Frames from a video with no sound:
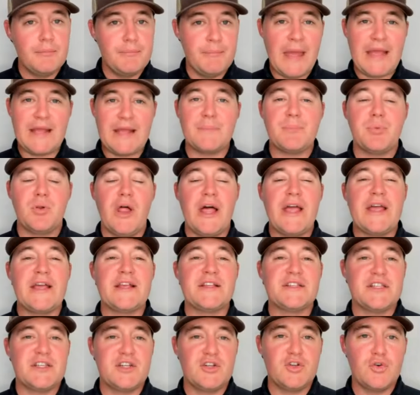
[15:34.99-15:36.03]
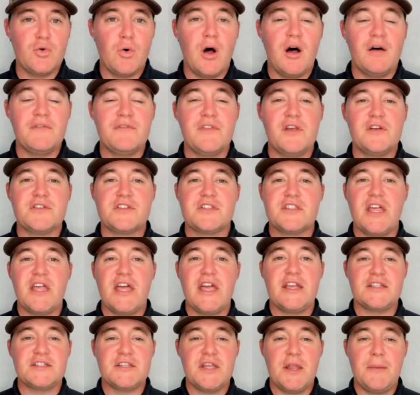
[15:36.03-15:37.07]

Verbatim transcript: make plays and do all those things.